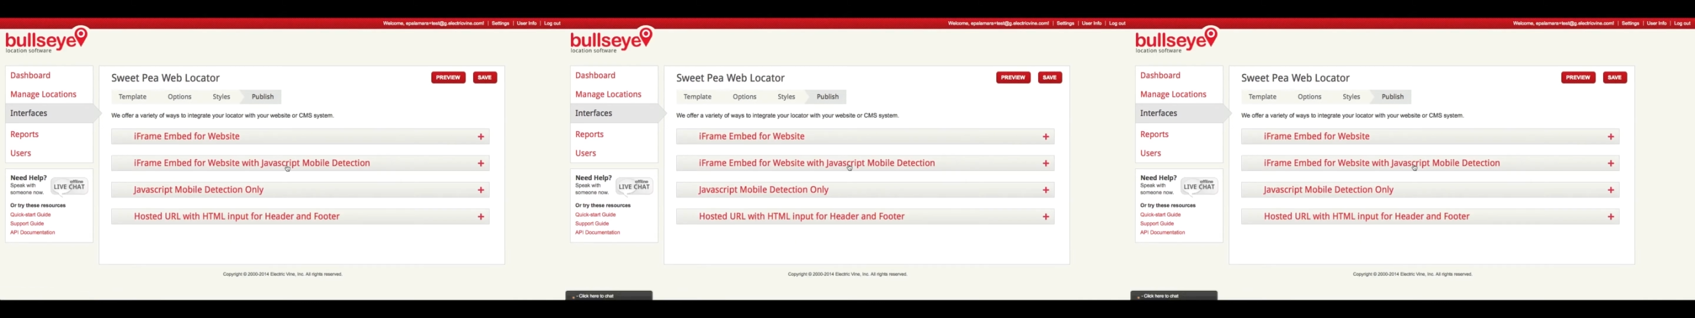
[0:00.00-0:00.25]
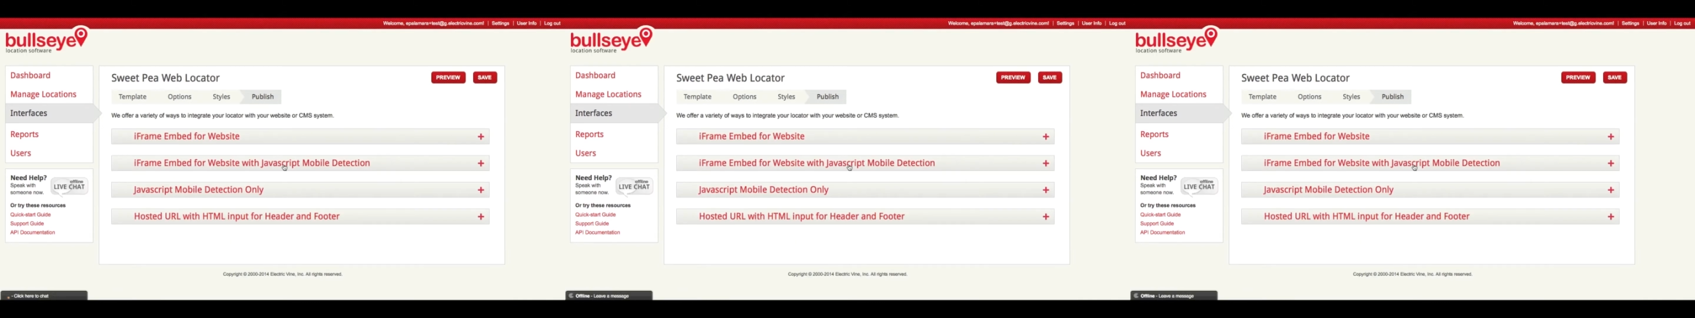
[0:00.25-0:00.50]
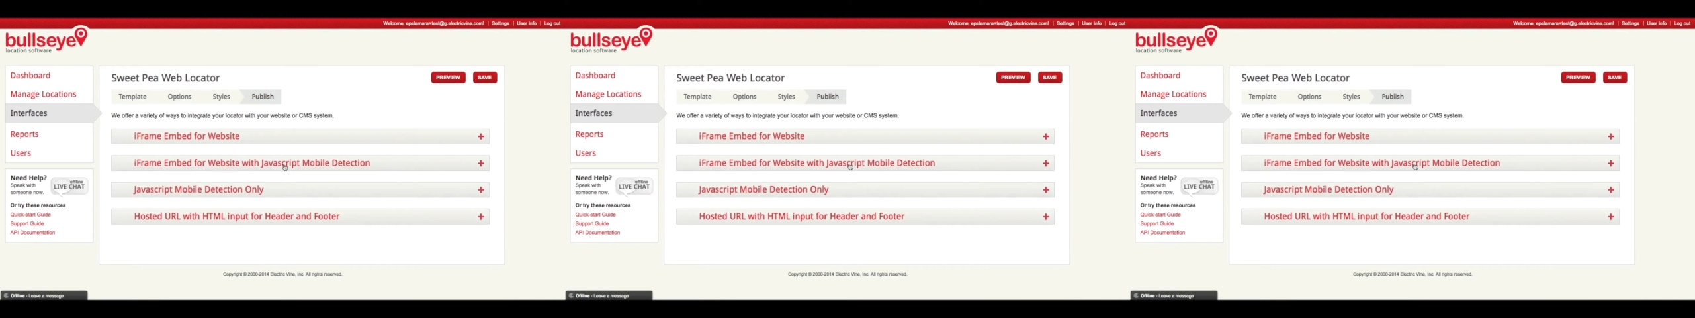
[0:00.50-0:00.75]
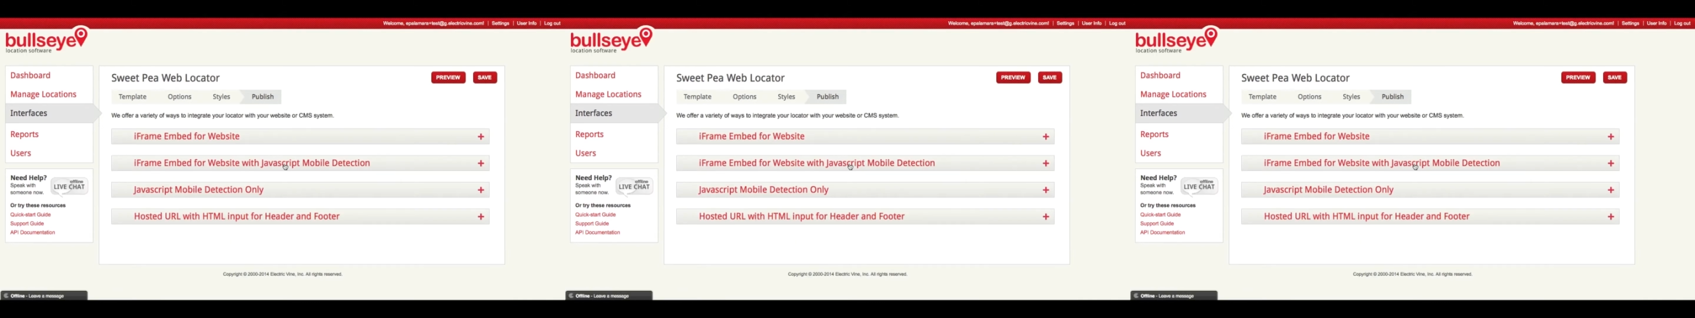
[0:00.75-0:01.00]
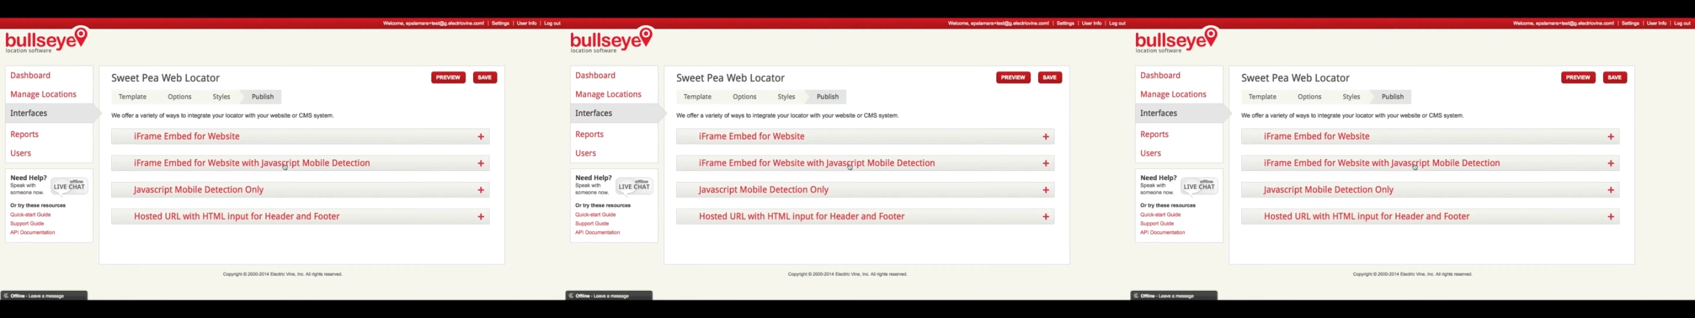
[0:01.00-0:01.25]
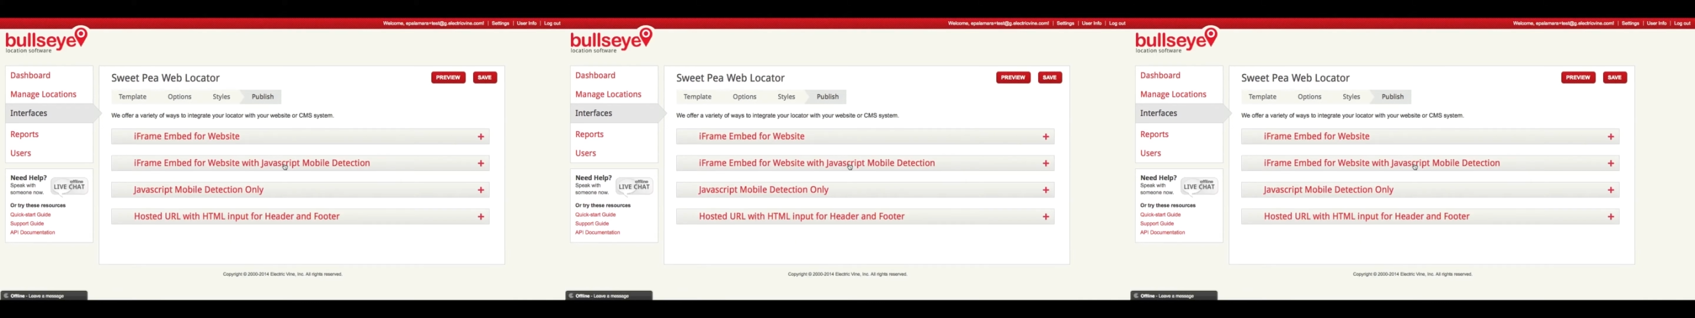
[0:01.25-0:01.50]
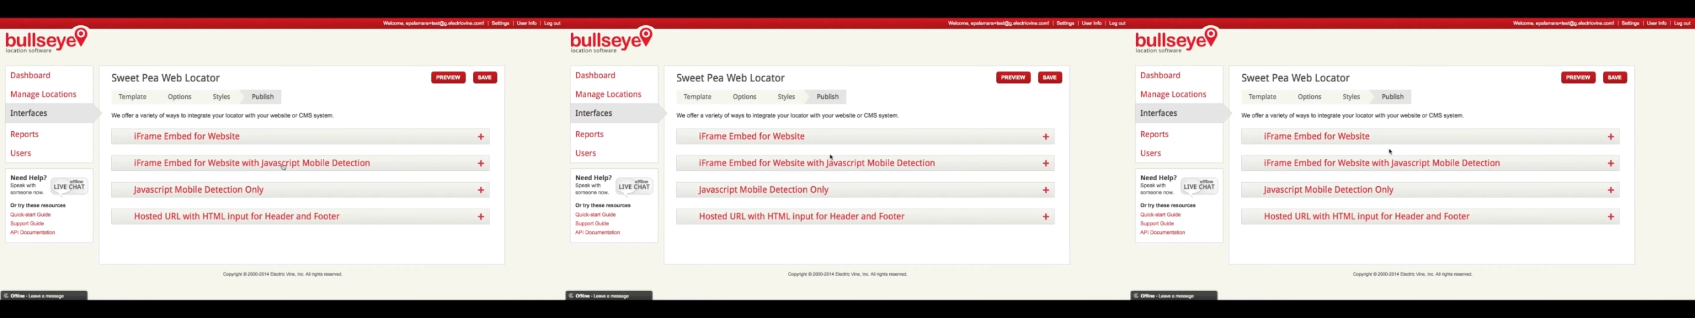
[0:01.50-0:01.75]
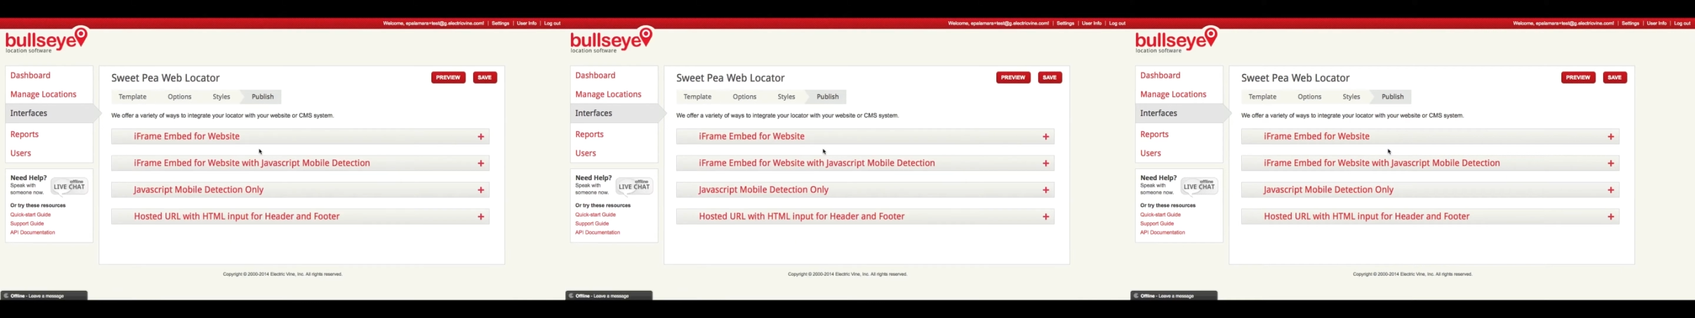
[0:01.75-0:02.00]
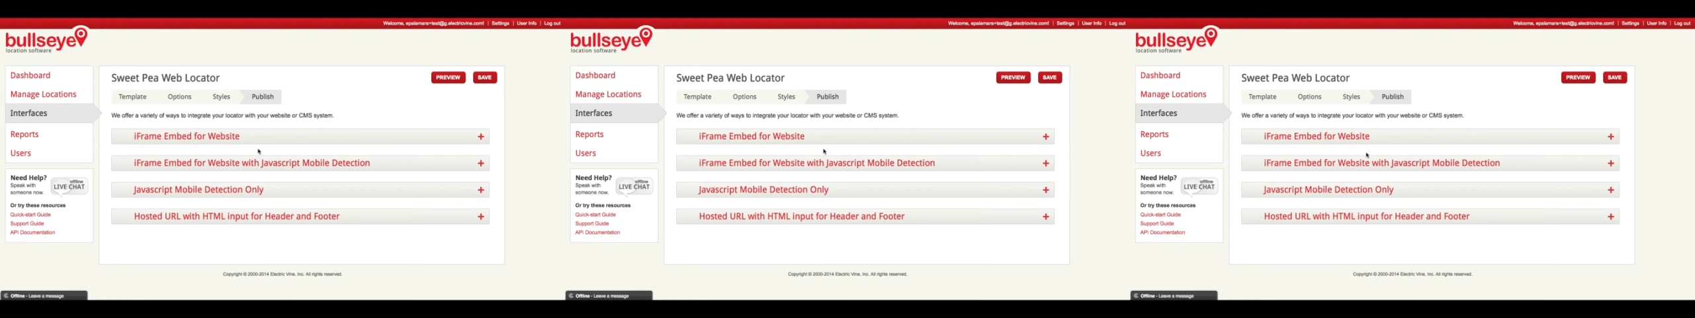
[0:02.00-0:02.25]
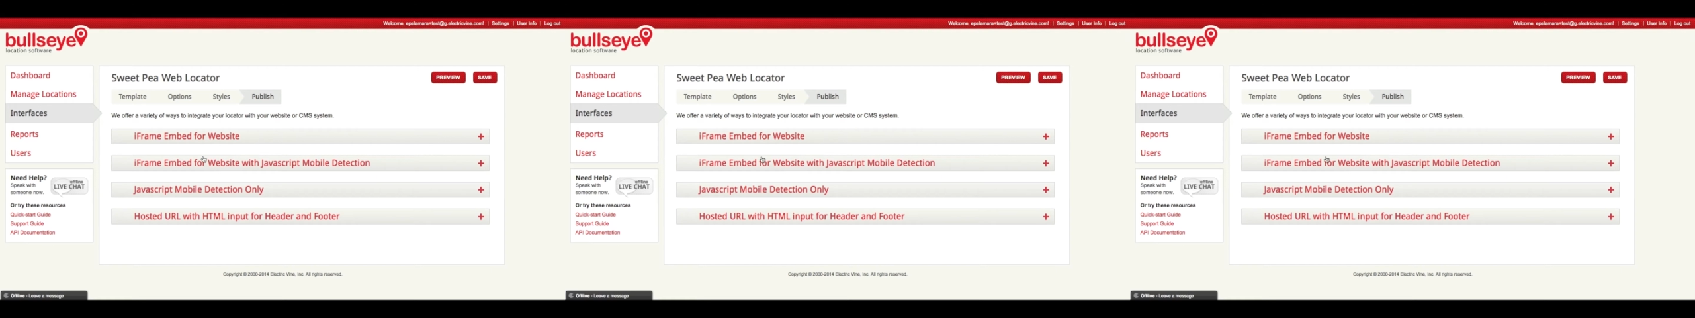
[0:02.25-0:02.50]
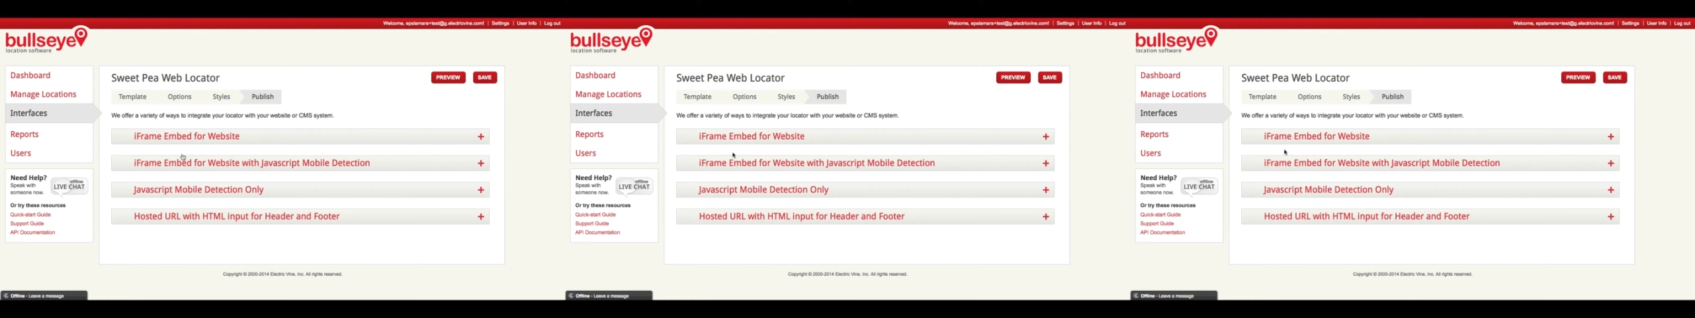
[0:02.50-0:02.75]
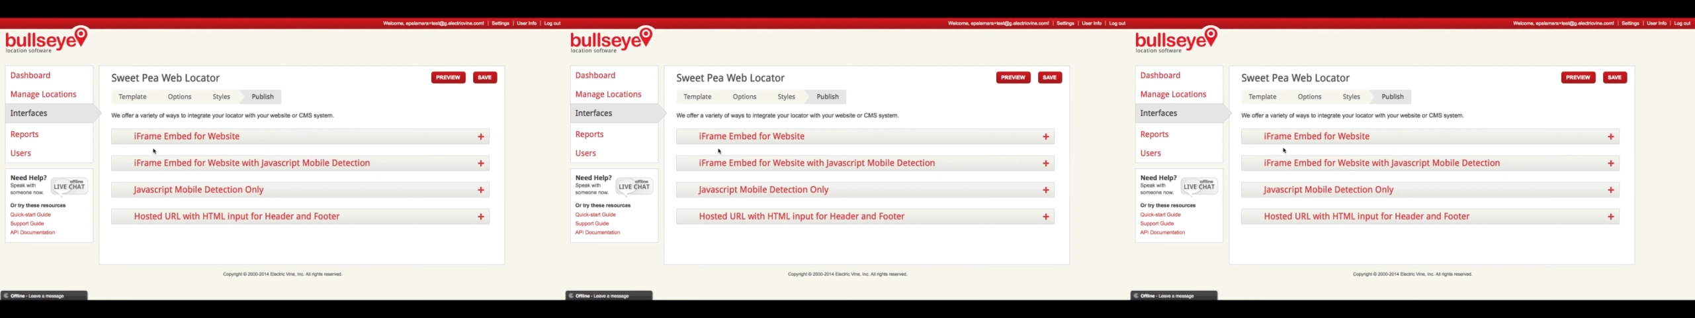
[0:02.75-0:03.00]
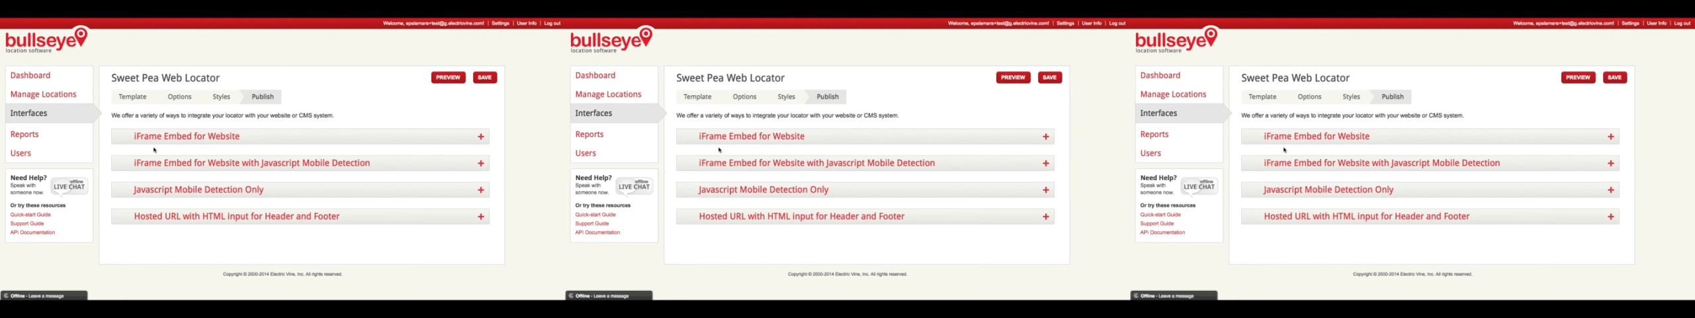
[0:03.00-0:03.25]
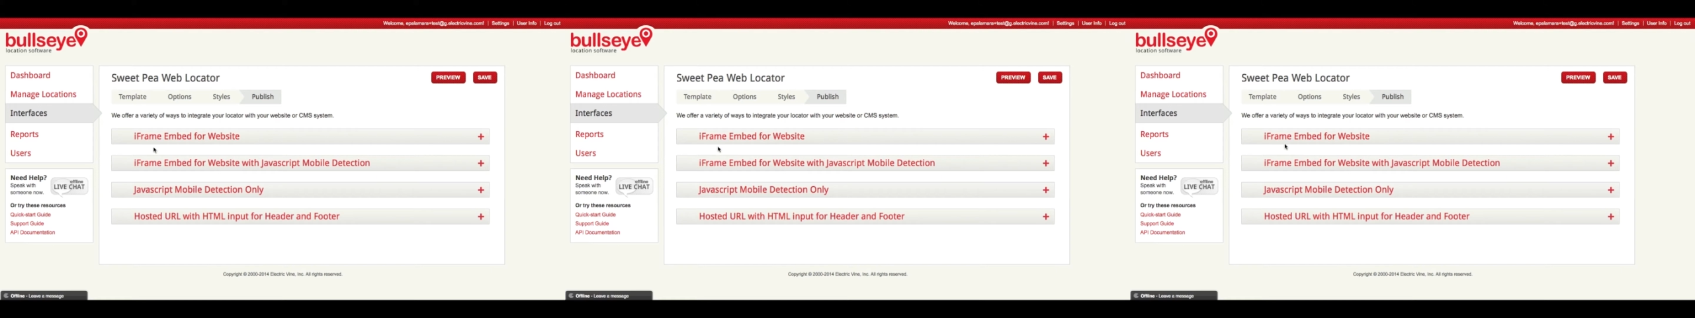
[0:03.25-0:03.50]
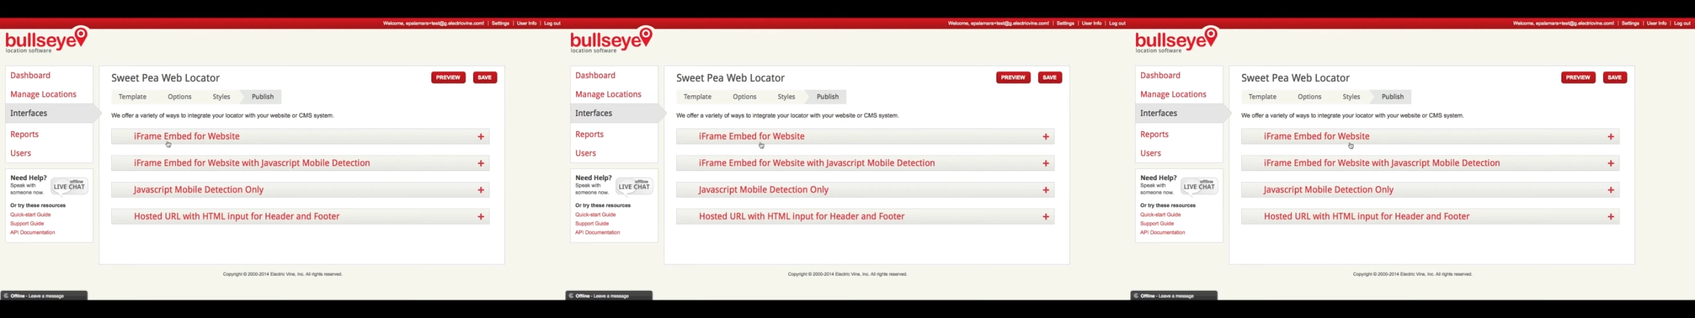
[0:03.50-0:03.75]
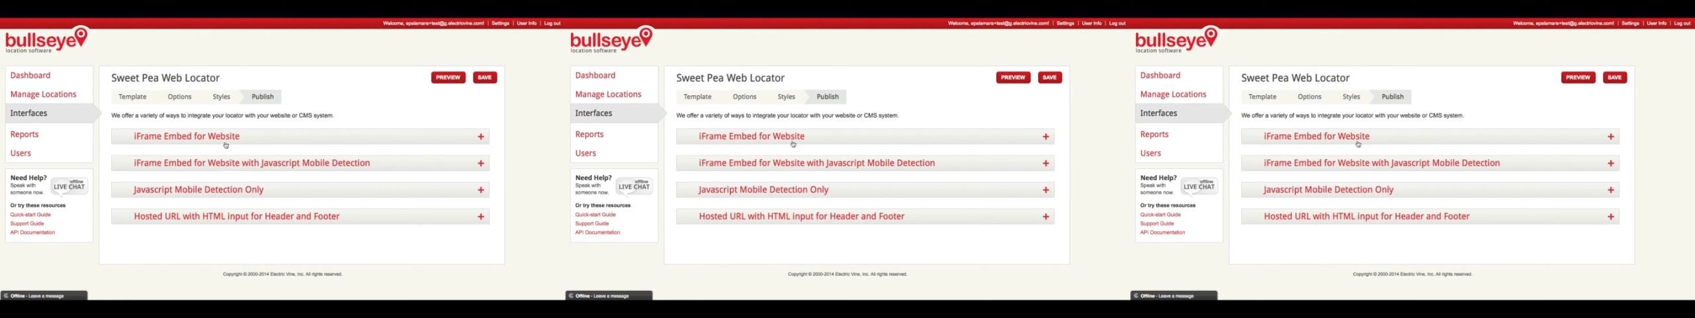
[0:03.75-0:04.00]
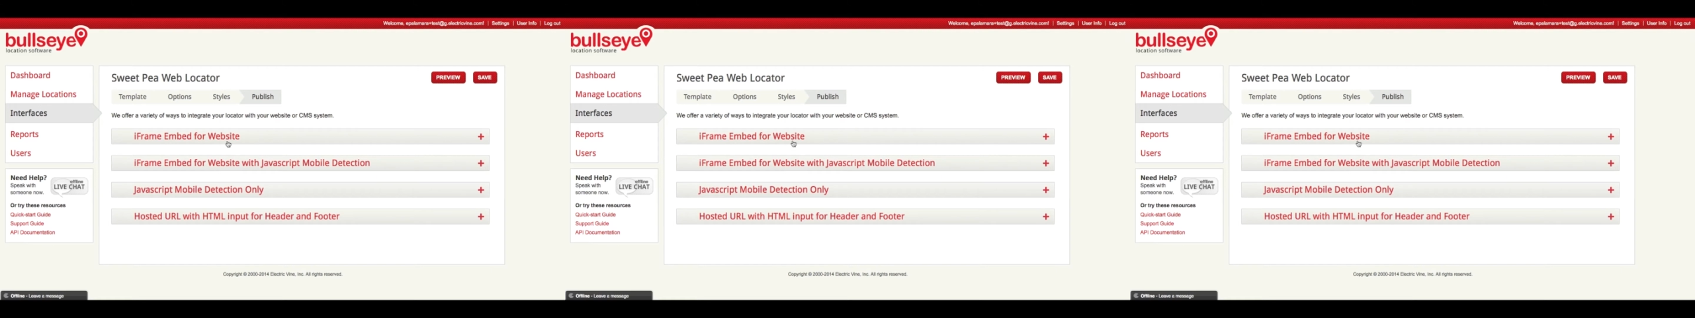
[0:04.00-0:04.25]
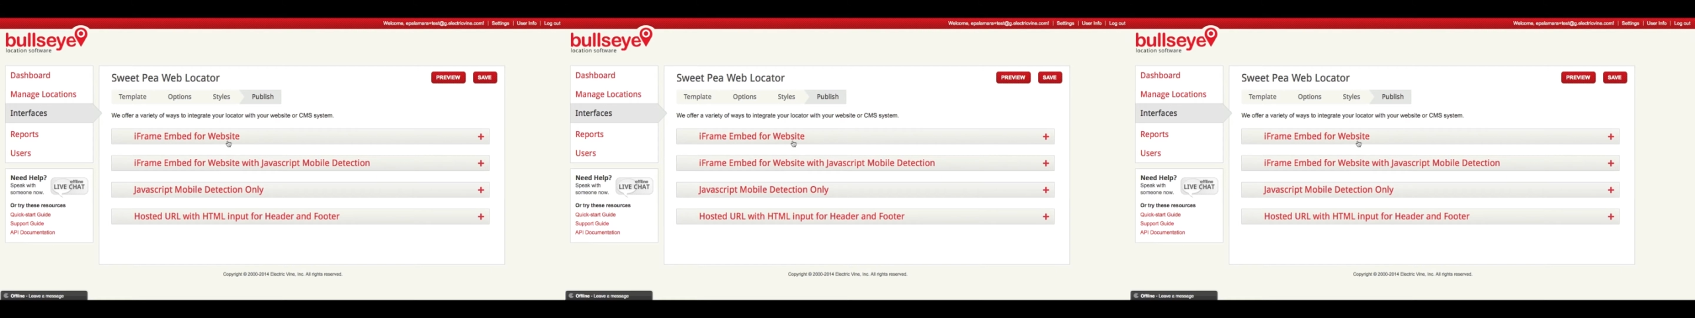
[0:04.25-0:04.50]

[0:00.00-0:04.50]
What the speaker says: [unreadable: no face in view]